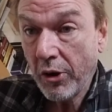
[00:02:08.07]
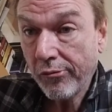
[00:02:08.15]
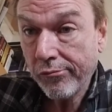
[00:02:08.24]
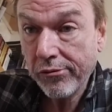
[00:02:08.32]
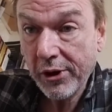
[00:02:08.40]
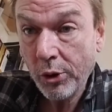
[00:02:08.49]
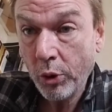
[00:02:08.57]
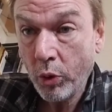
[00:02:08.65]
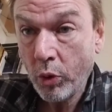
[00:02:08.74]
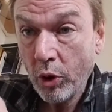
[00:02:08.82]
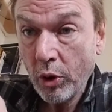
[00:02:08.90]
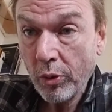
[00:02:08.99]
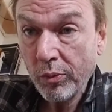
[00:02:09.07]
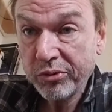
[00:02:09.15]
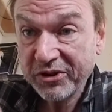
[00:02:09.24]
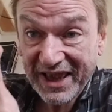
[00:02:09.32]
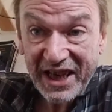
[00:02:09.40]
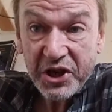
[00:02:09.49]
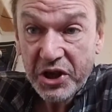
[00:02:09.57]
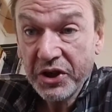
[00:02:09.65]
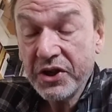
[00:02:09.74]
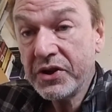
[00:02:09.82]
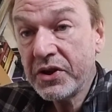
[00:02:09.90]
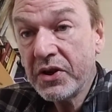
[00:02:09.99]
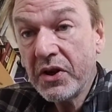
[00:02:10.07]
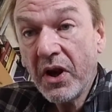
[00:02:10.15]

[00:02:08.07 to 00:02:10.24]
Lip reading: real pleasures